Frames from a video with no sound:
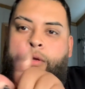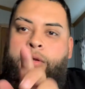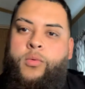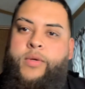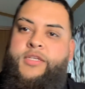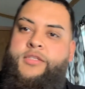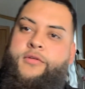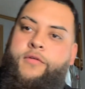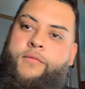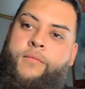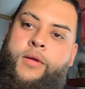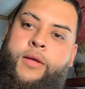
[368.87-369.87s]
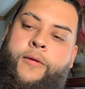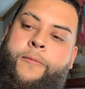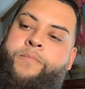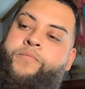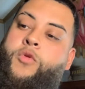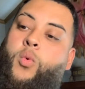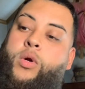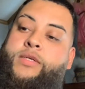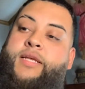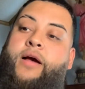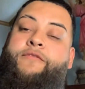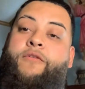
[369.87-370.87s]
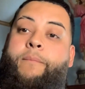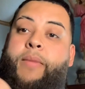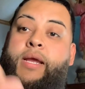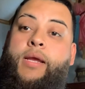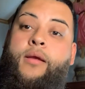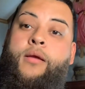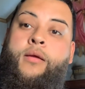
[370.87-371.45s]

which works out for me